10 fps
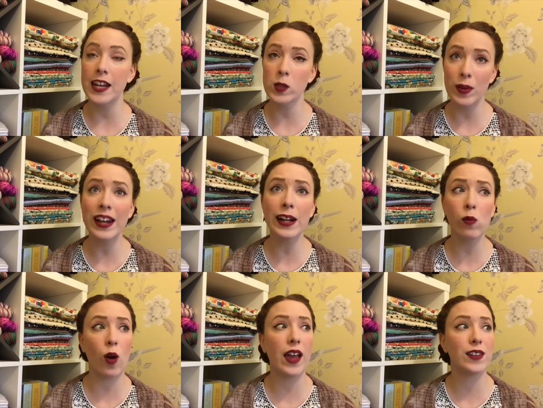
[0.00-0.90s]
And it's been a
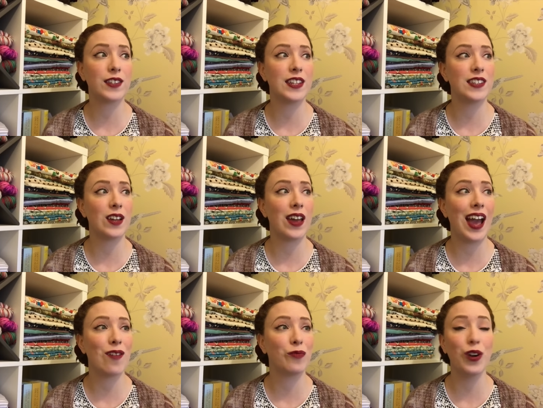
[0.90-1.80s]
little while since I
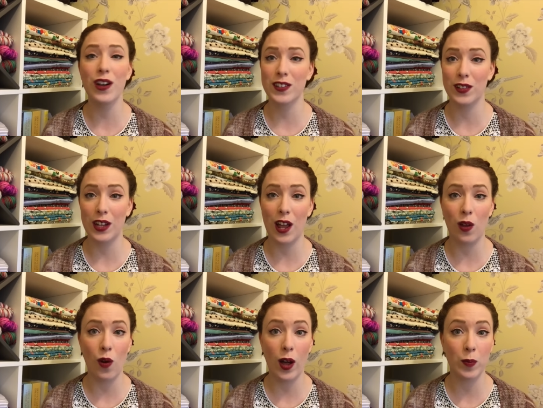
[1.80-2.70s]
have worked on a
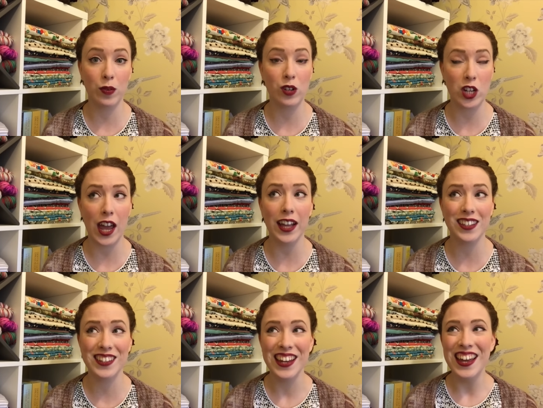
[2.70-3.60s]
colour work
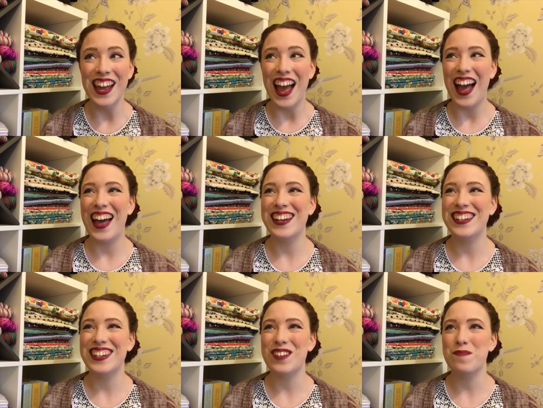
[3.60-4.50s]
project.
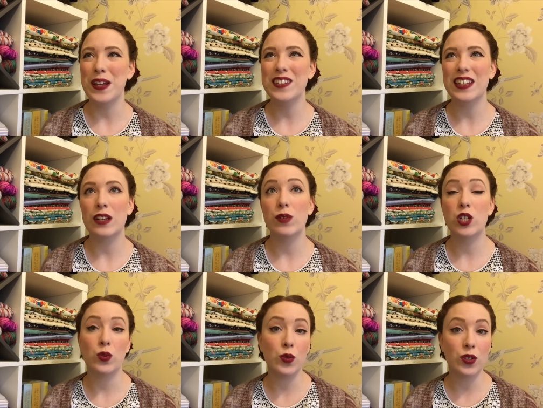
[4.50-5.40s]
And um, basically we
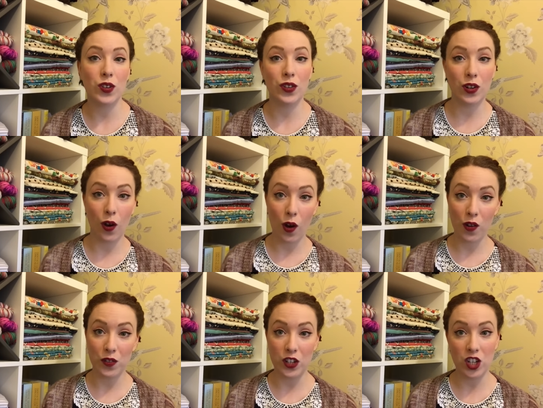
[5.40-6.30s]
talked on and
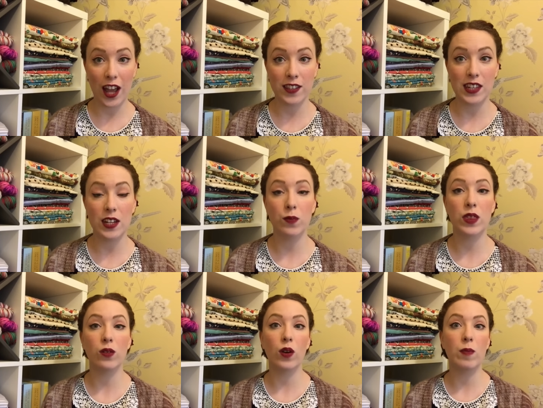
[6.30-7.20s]
off and chatted and we
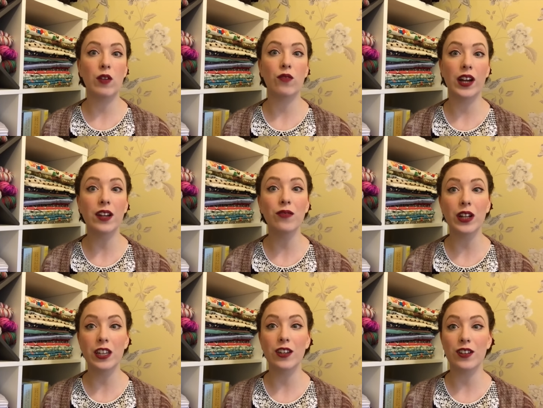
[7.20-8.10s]
thought it'd be a really,
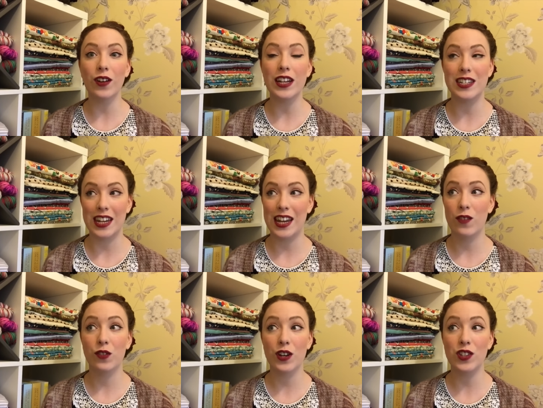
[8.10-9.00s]
really good idea
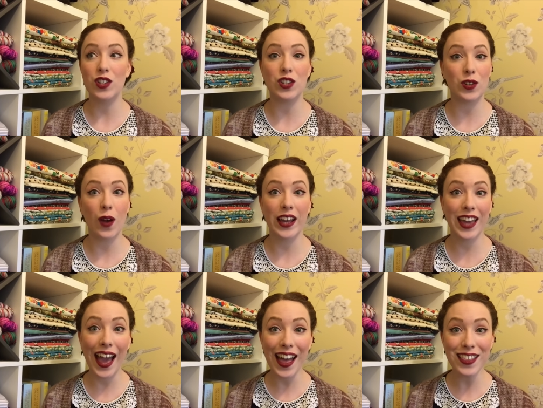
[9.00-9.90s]
for us to do a
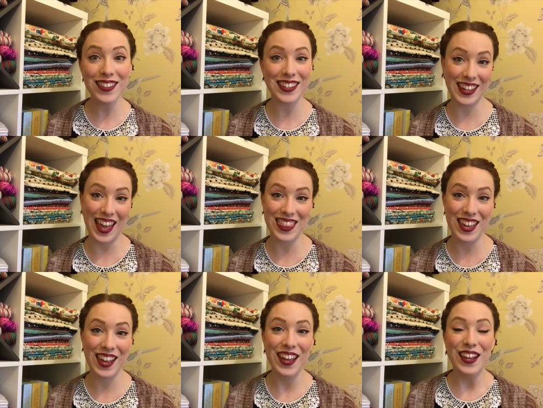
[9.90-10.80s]
KAL together.